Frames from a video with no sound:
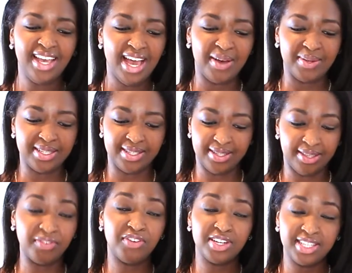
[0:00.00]

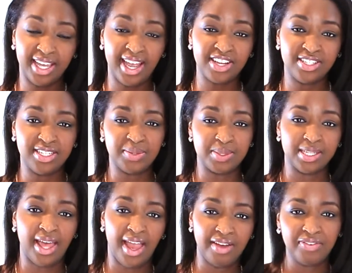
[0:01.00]
The first thing I actually did was
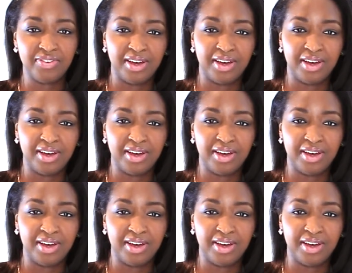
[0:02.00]
laugh.